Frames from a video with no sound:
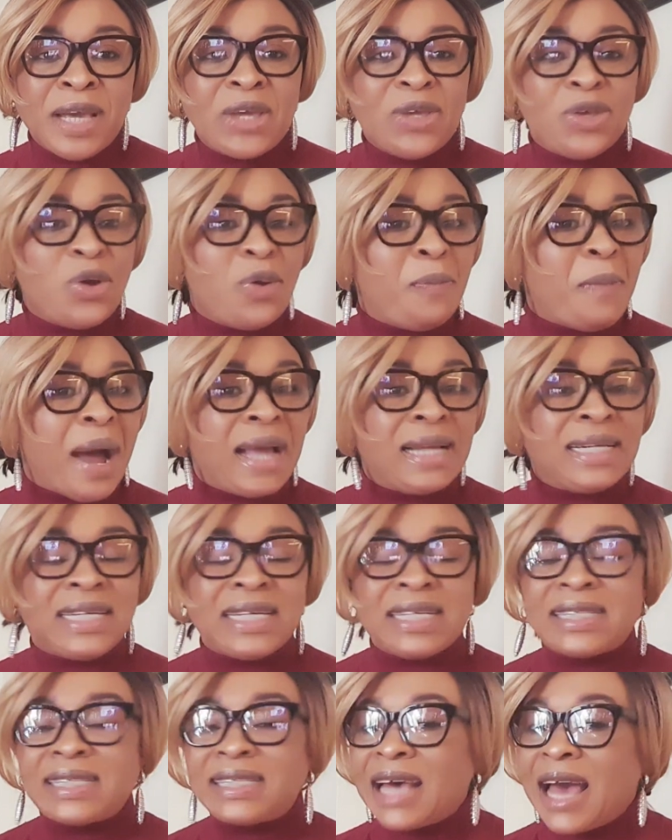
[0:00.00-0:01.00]
You might
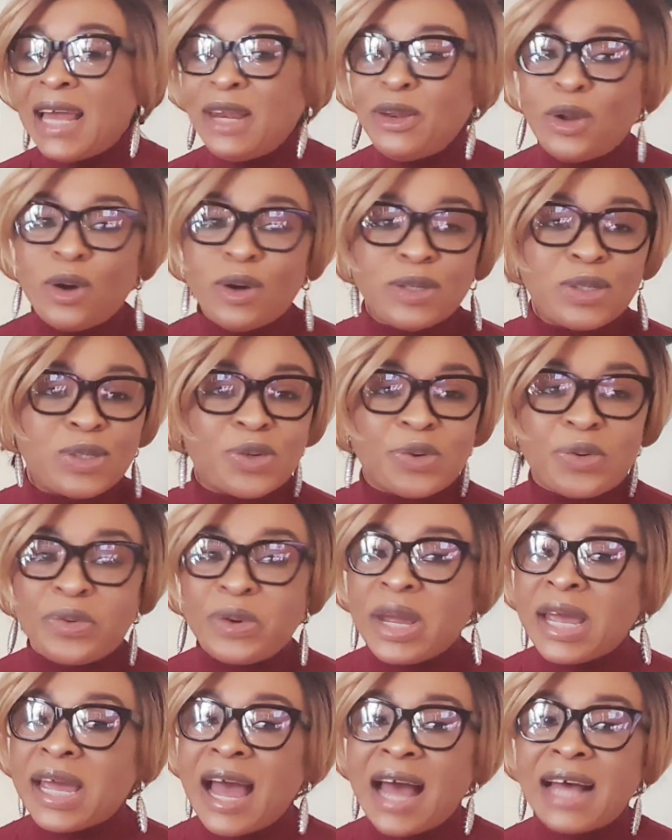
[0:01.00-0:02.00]
decide not to
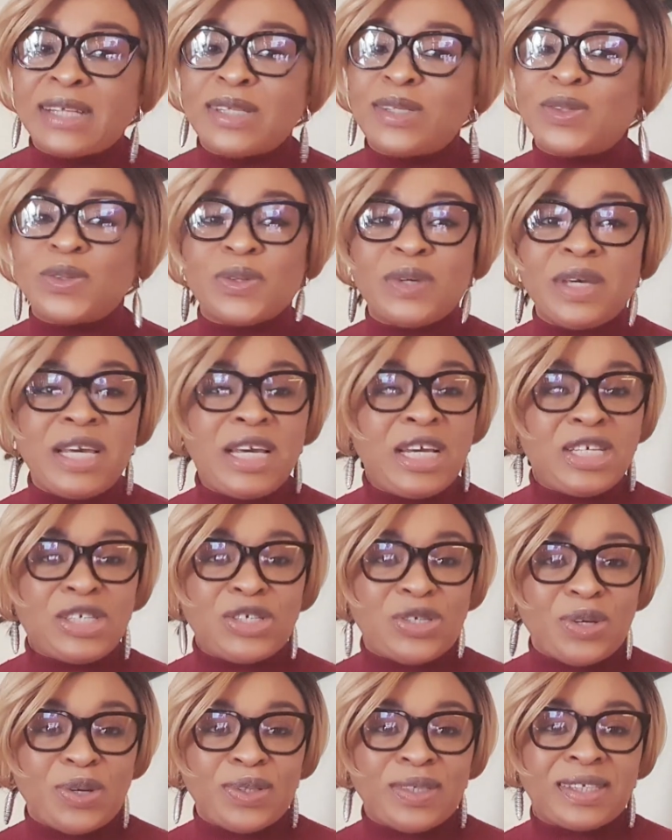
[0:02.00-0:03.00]
react to
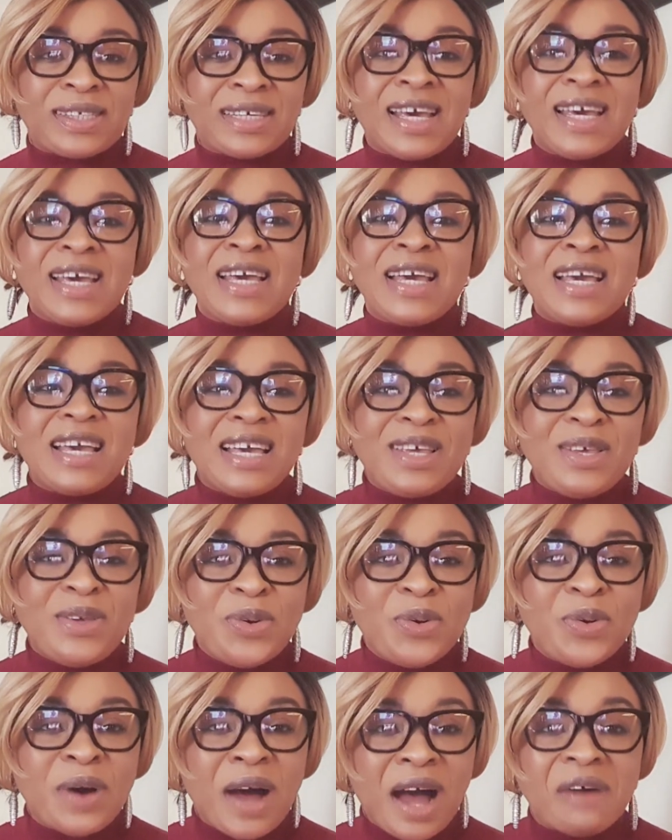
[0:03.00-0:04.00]
issues,
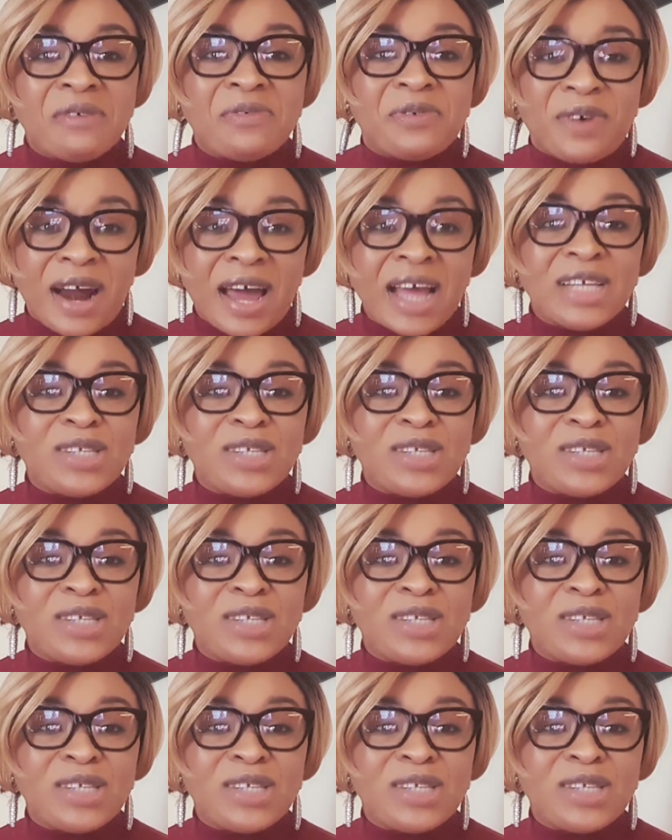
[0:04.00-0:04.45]
you have right